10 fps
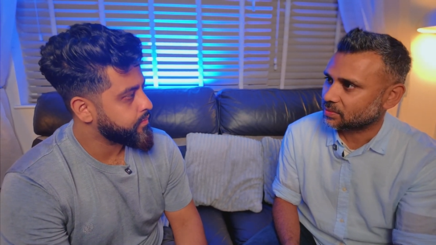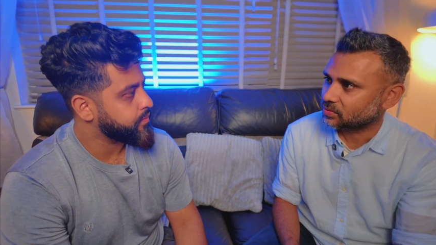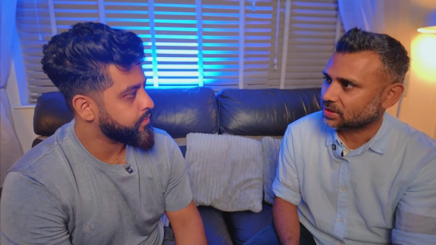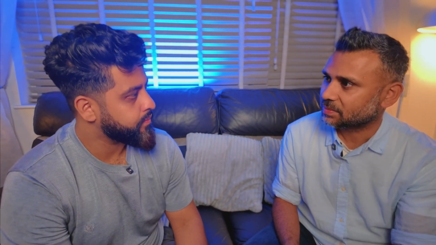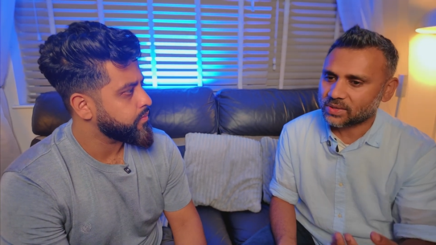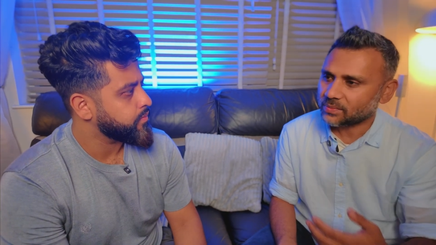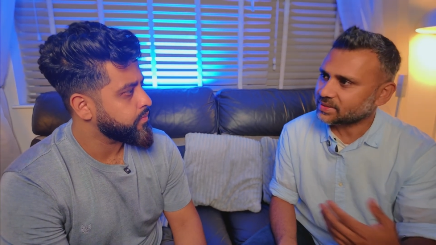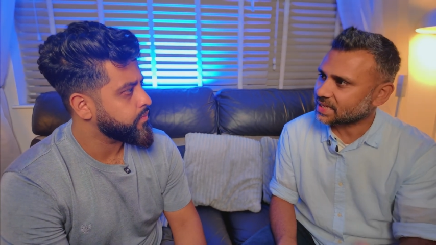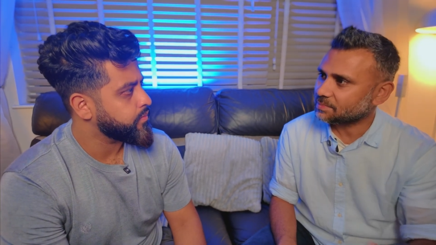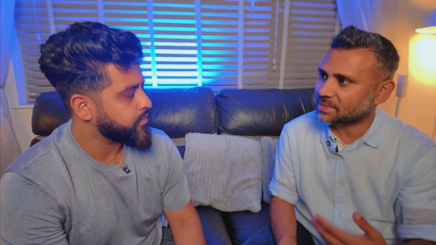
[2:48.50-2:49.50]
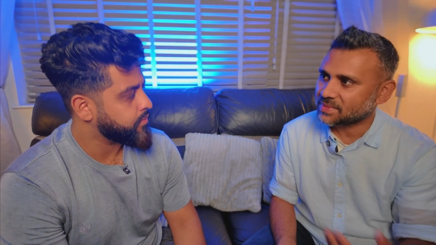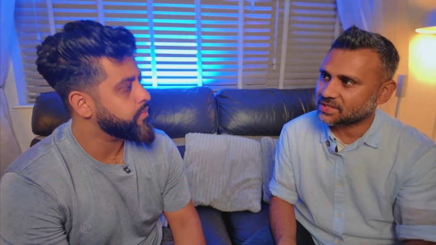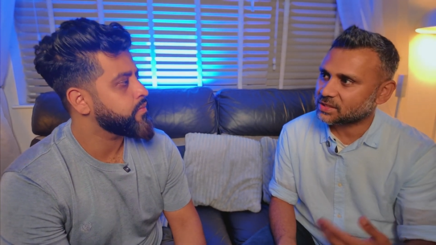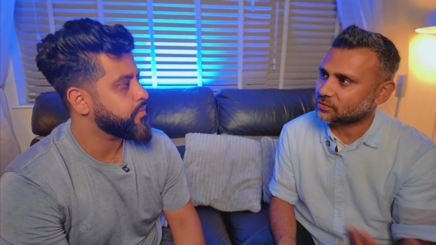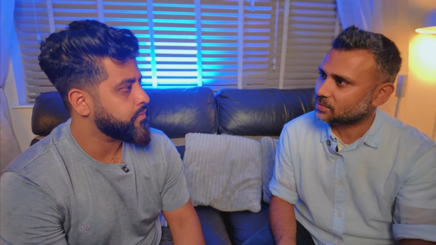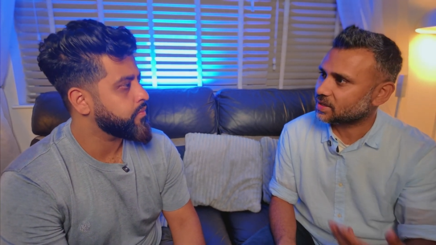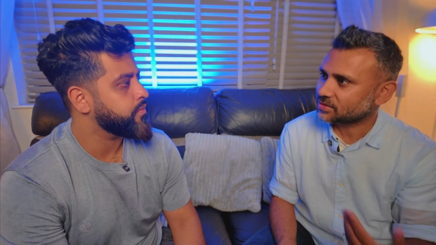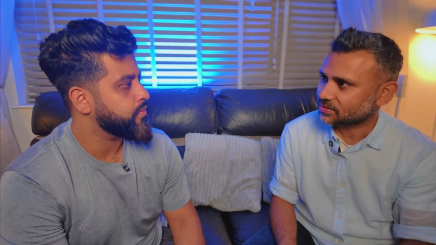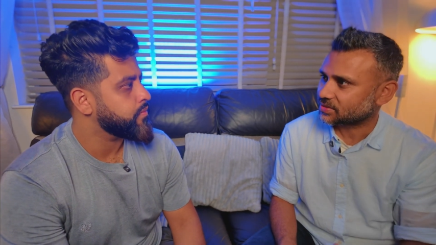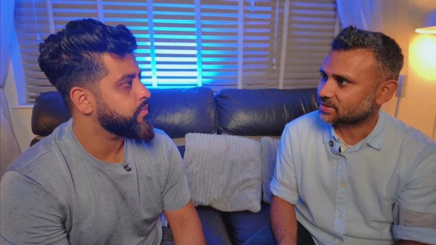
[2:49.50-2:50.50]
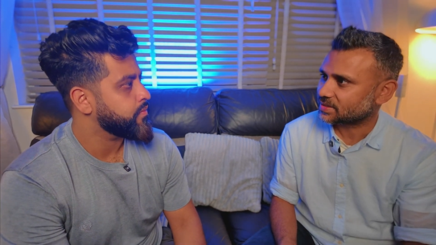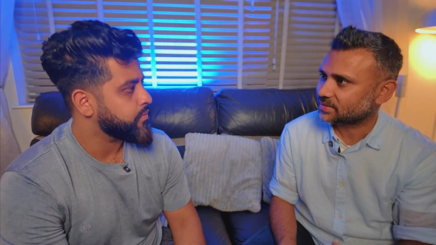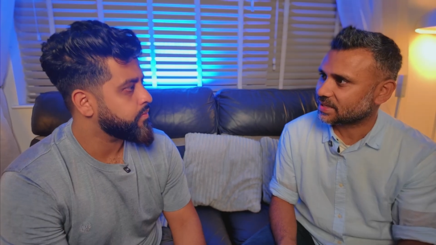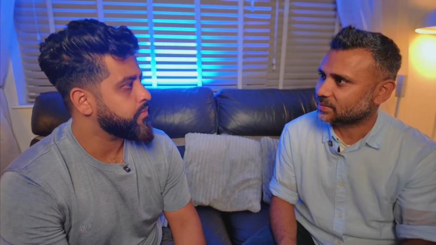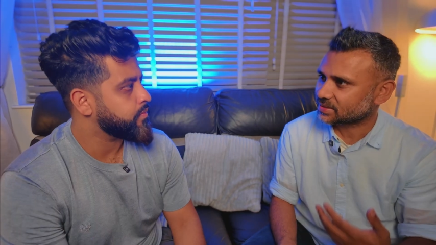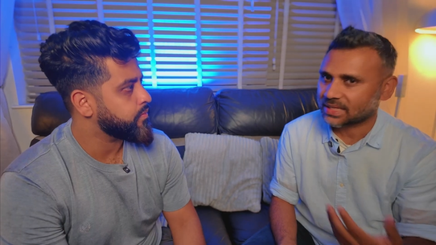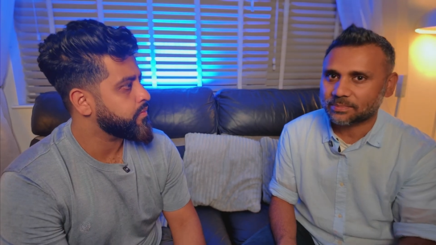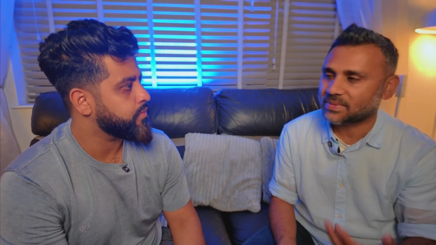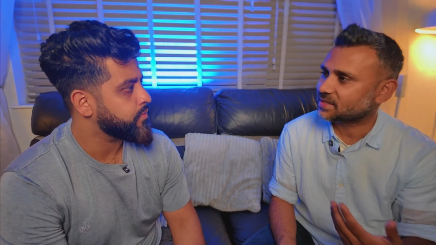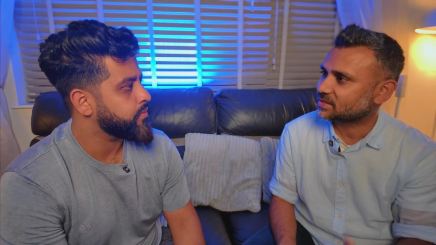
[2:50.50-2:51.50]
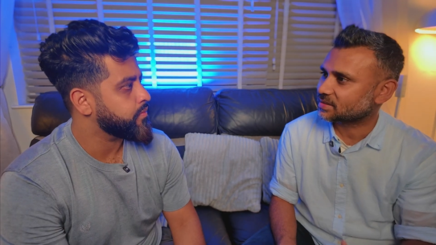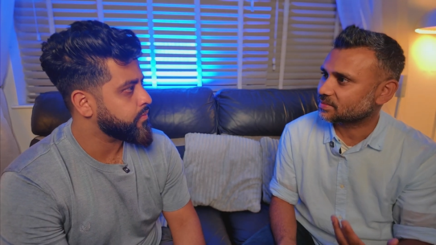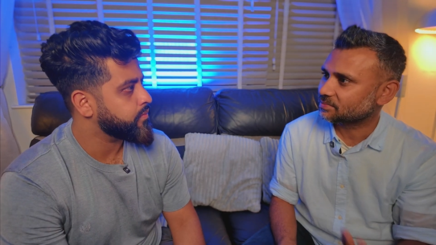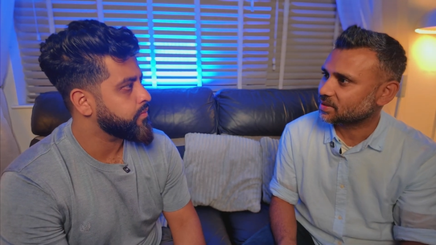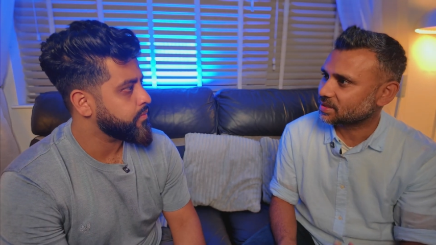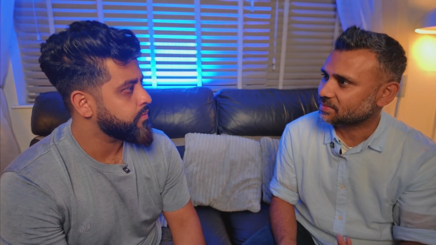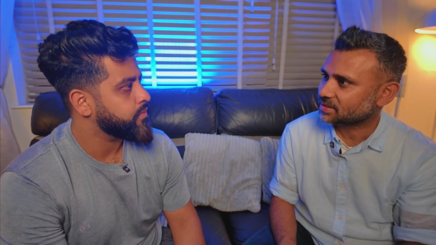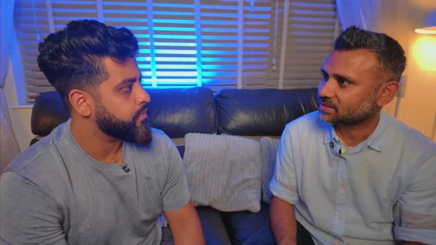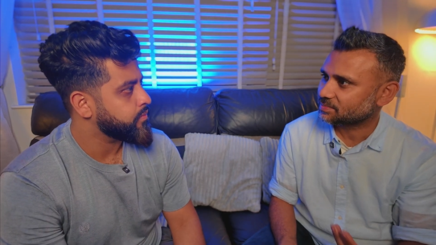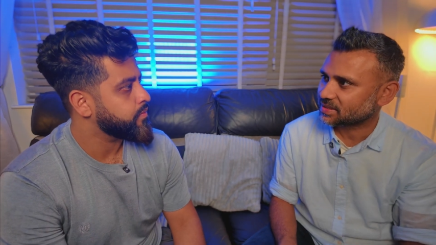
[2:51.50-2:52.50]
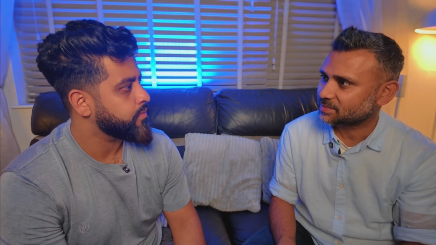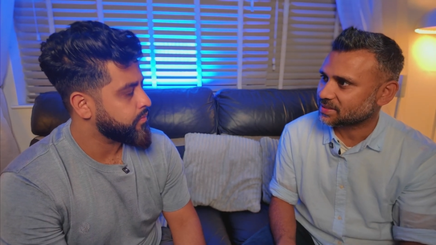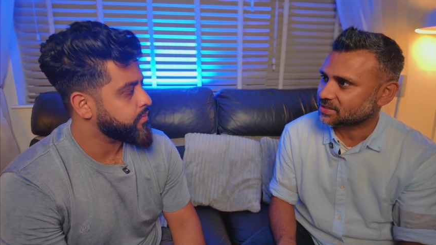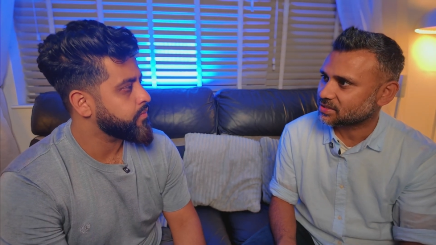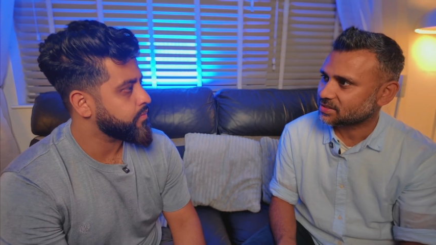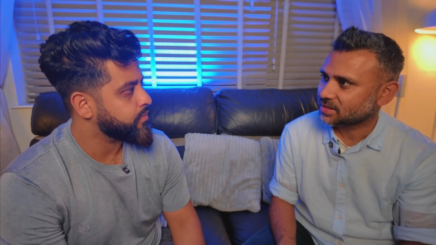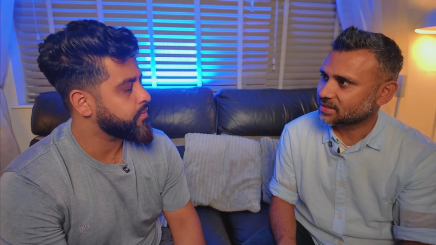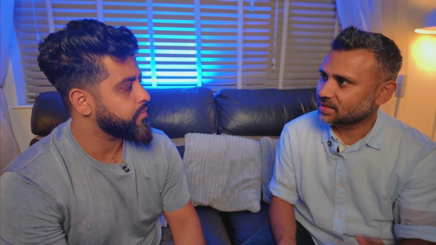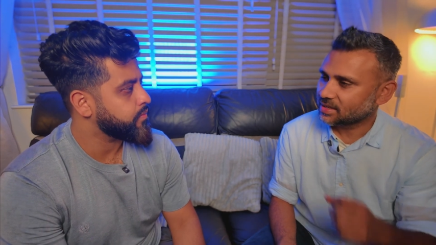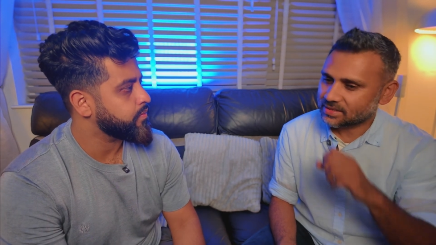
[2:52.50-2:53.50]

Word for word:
Speaker 1: in the morning. And when I was getting my message from my students, I was I was getting mixed mixed mixed messages. Mm-hmm.